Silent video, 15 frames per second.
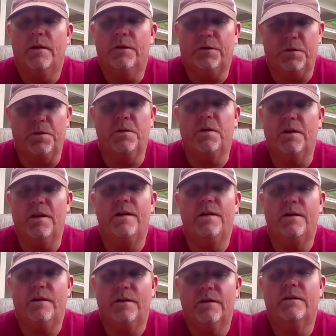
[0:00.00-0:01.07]
sooner or
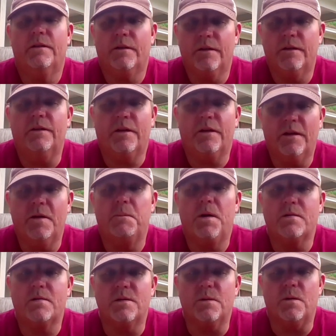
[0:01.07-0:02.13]
later it's going to get
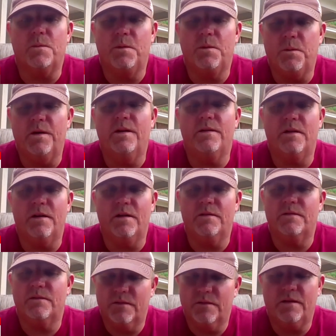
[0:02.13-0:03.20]
back to normal and when it
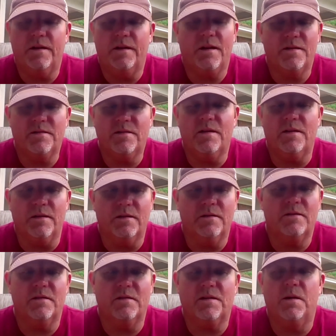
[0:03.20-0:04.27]
does like i said this,
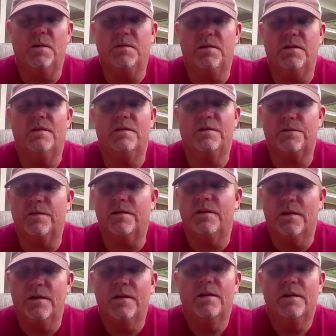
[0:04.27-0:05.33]
this coaching industry
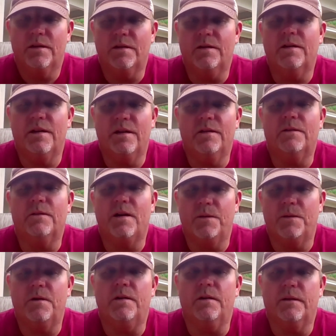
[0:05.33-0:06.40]
they're going to hit the
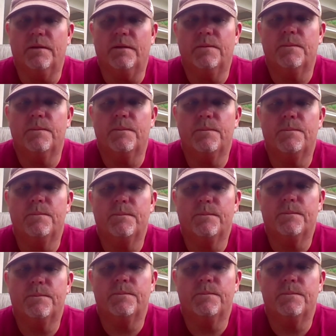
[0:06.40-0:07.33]
ground running love